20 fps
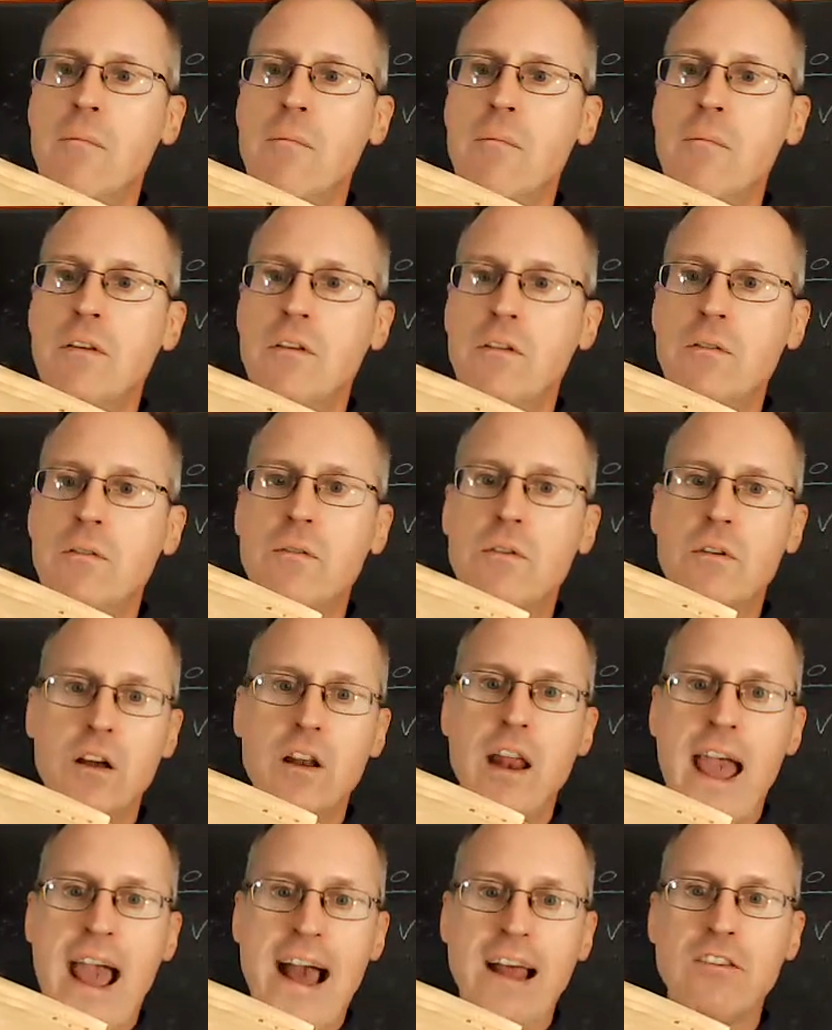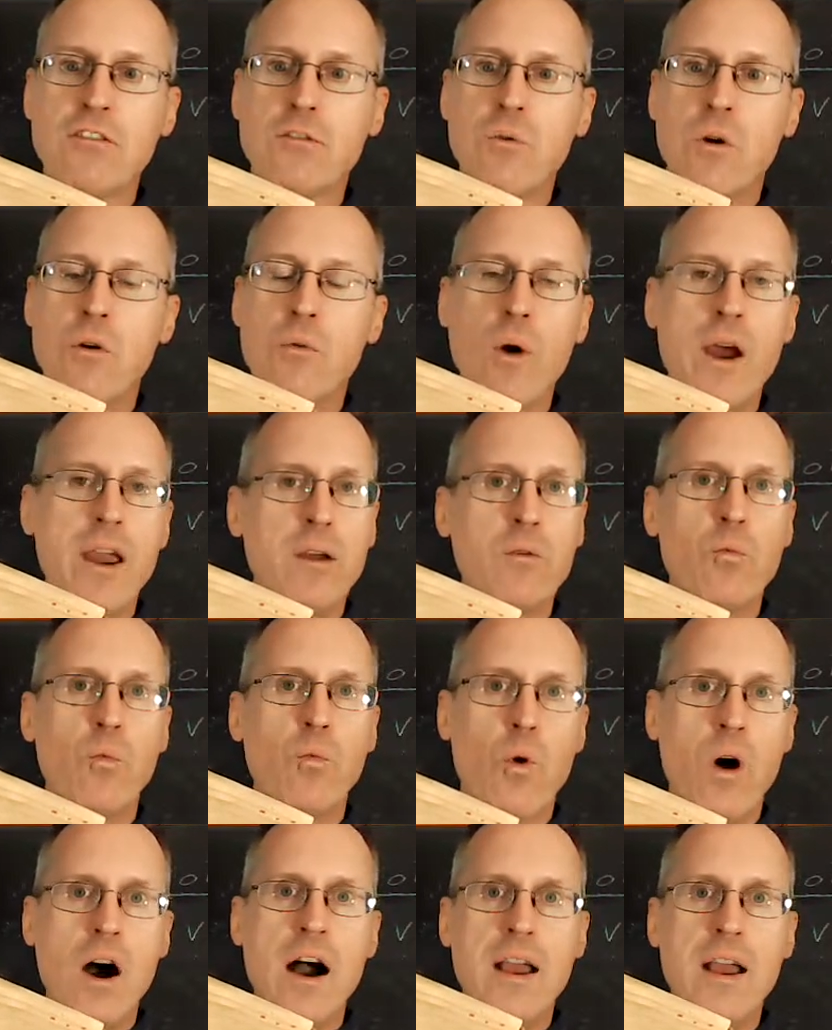you could ask, well, wait,
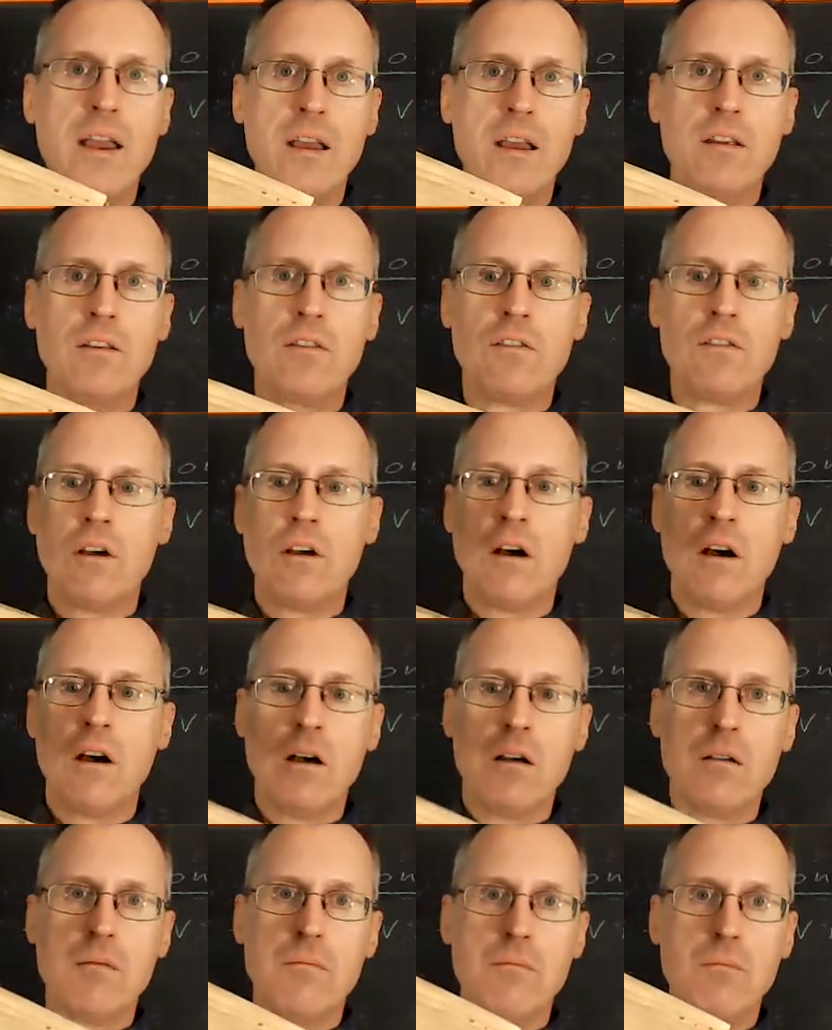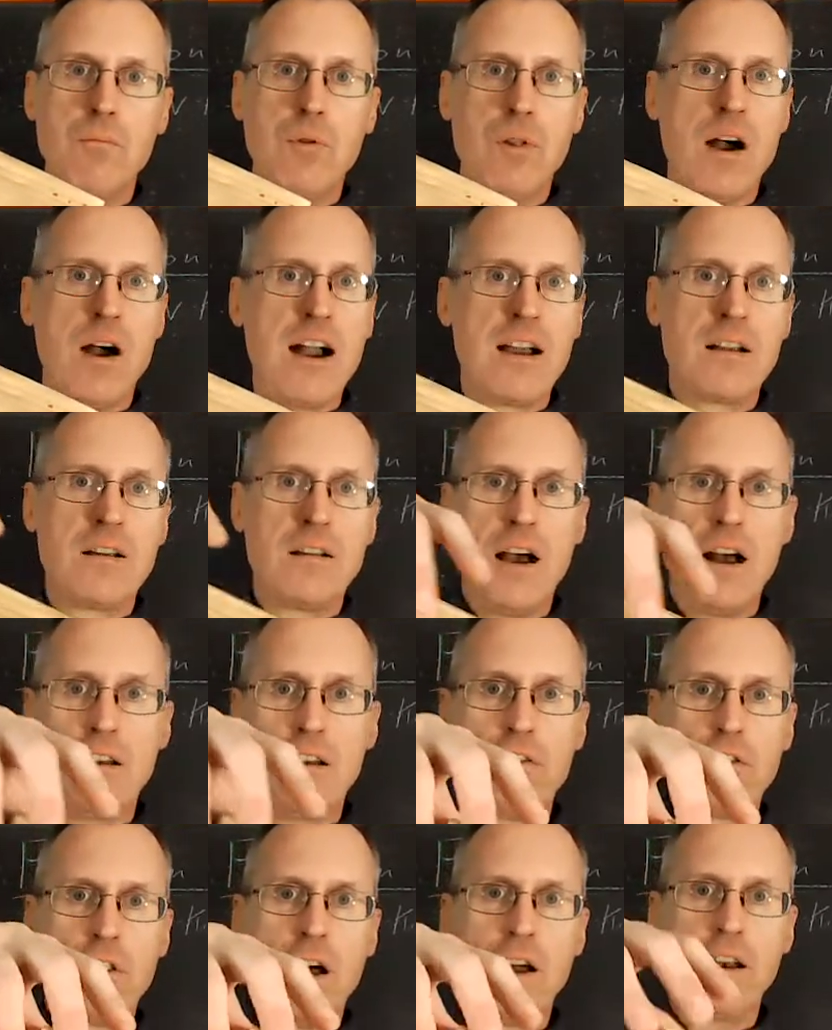why is the block not
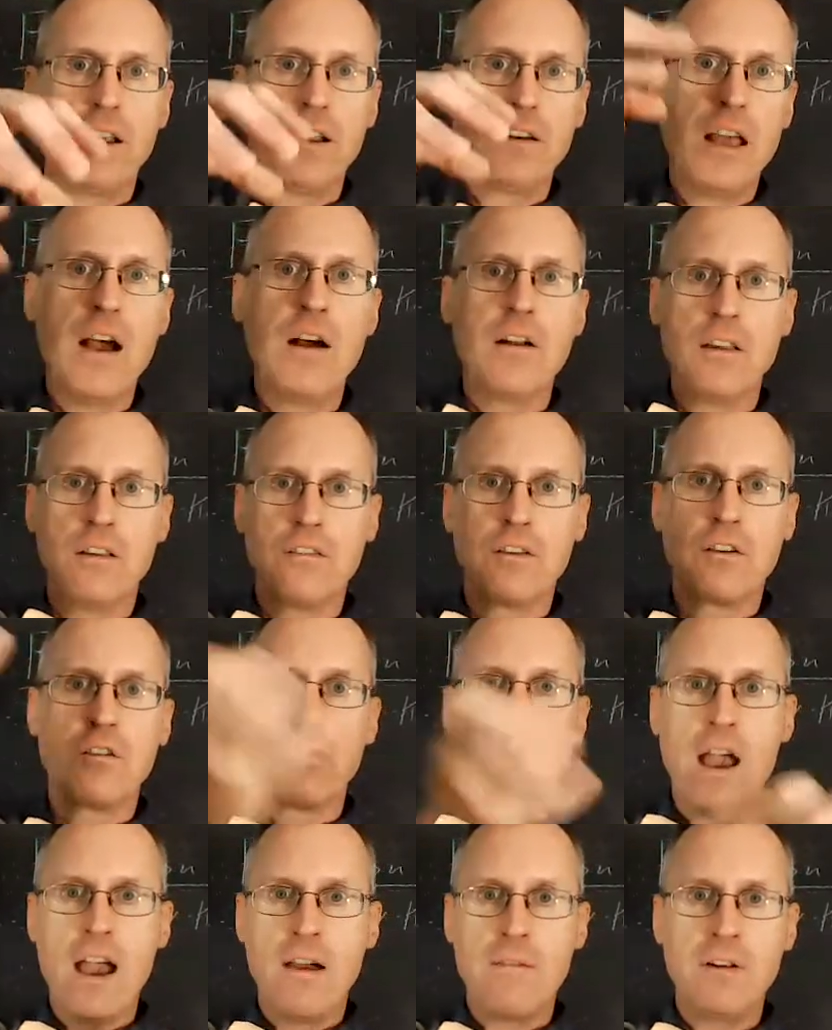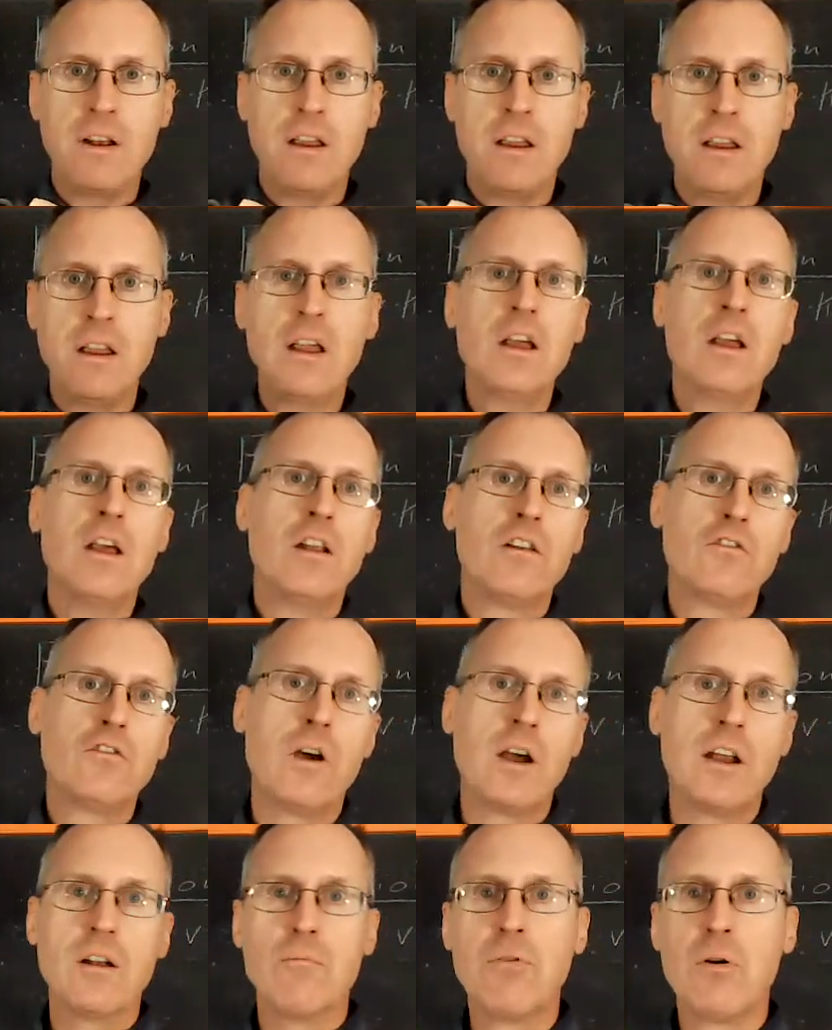sliding down? Isn't gravity
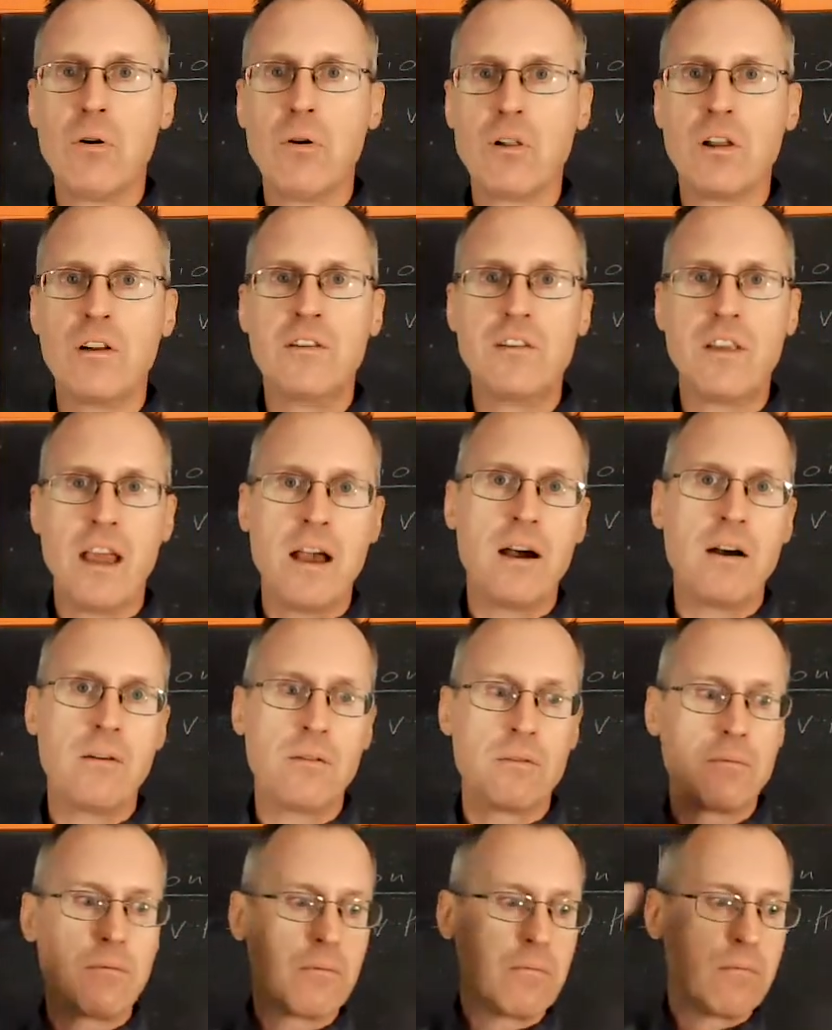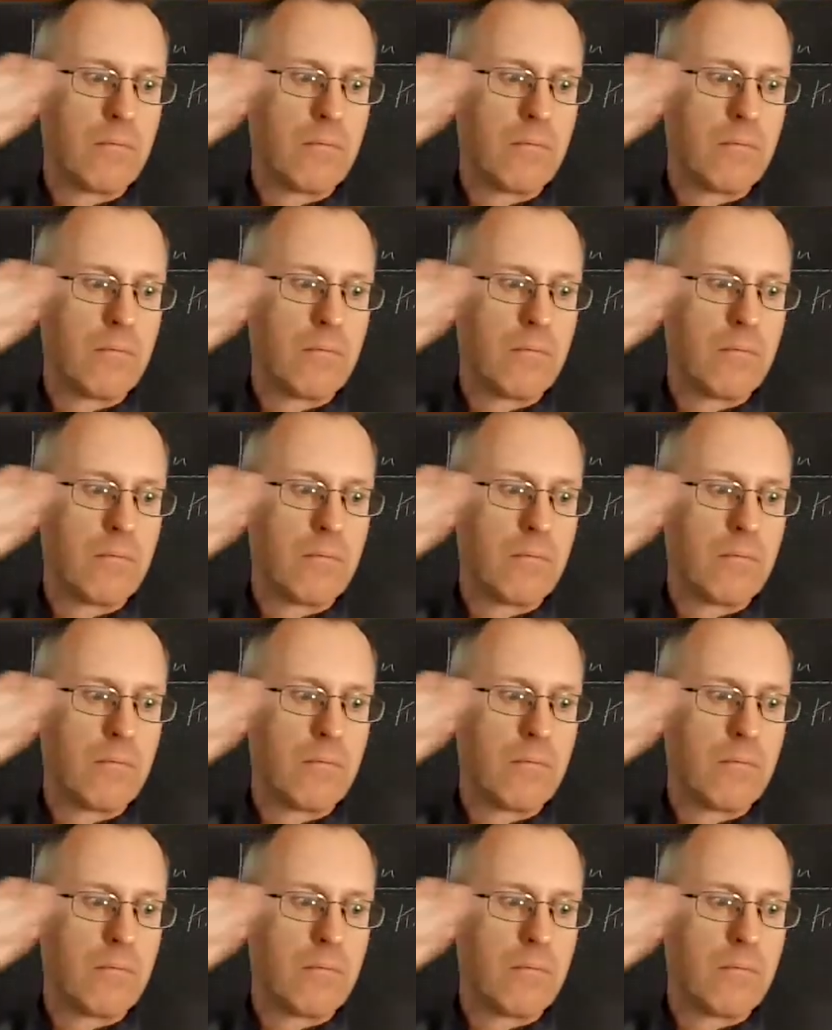trying to pull it down,